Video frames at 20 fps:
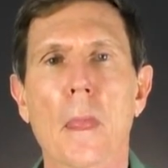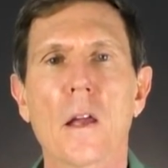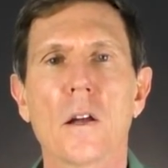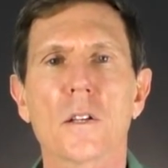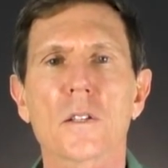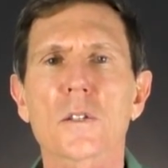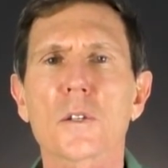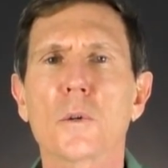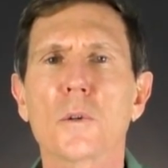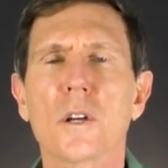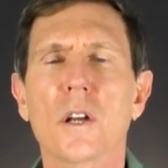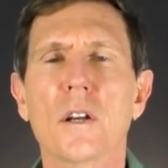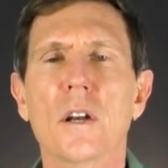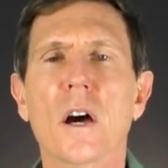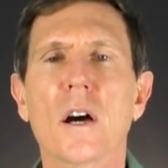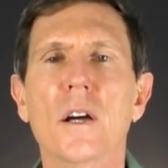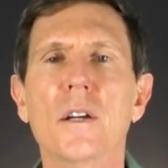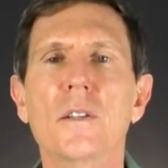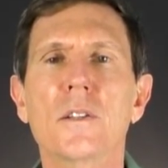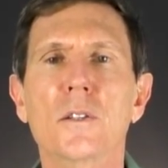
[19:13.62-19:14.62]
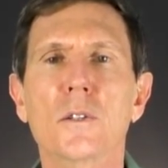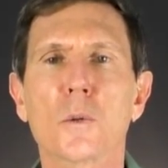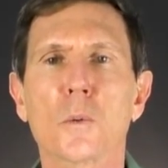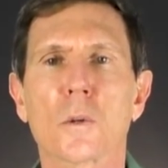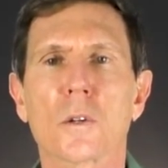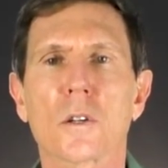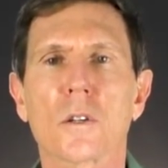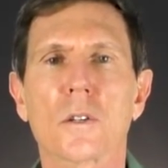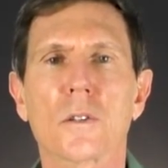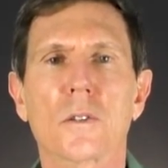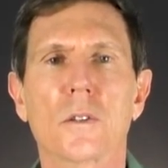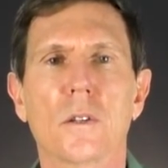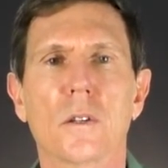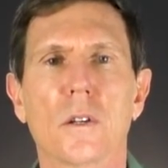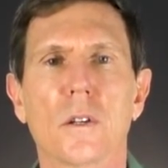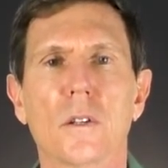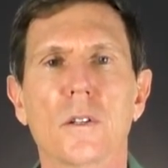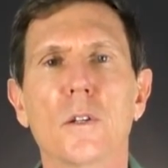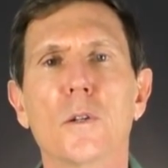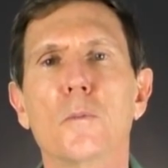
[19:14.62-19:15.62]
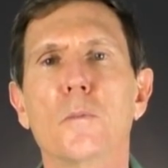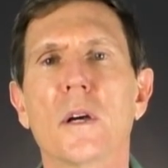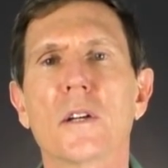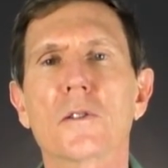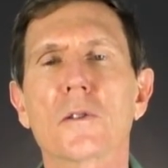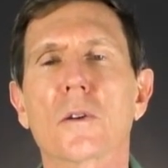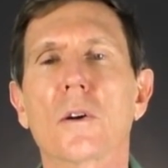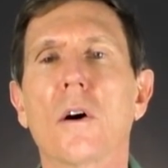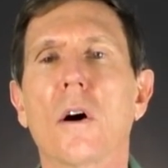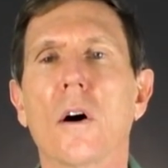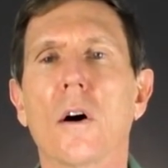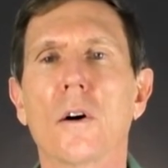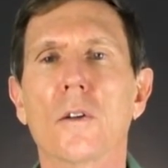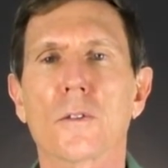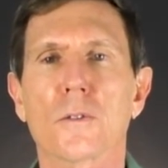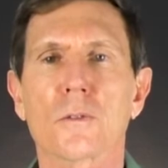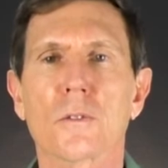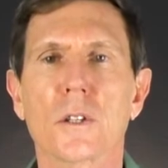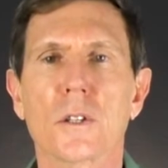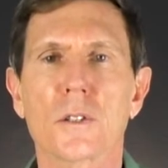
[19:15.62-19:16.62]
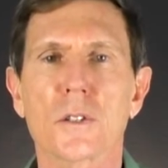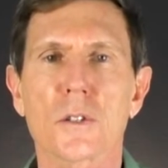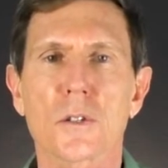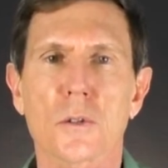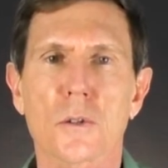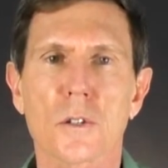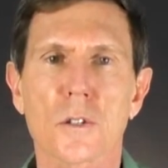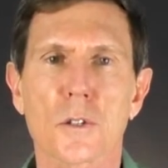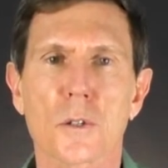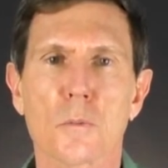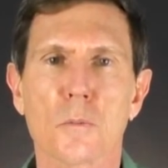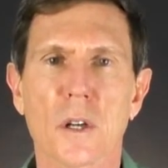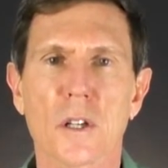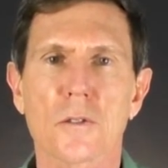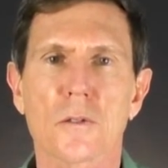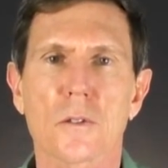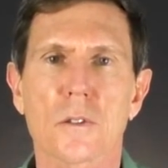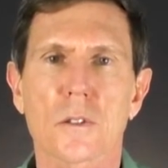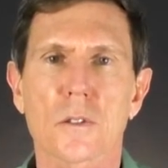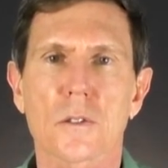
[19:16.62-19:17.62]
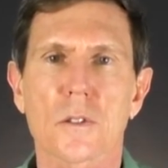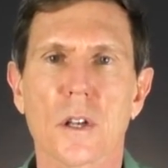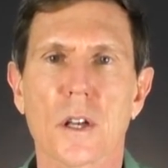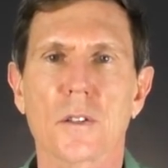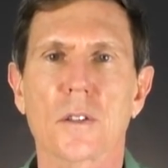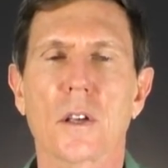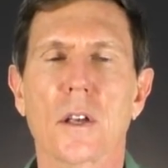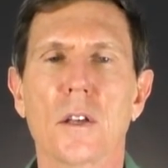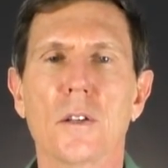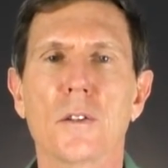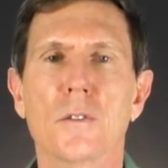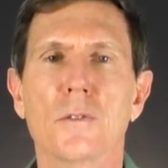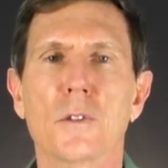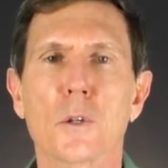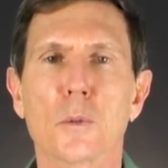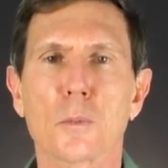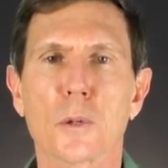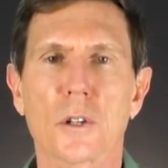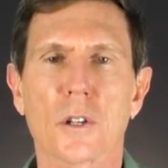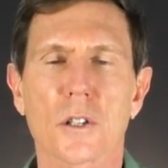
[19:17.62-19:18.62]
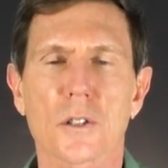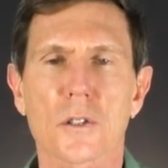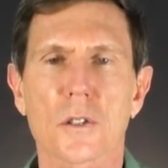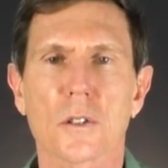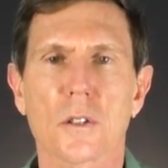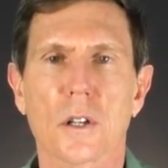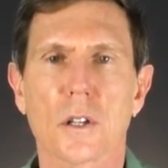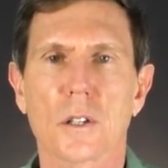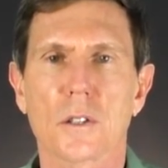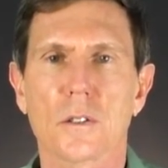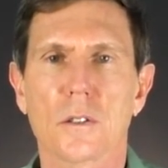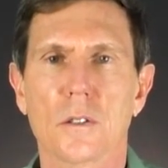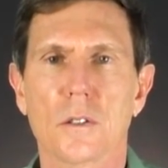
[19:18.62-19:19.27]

So in an ideal world, you'd measure all 3 distortion metrics at the end of your production line.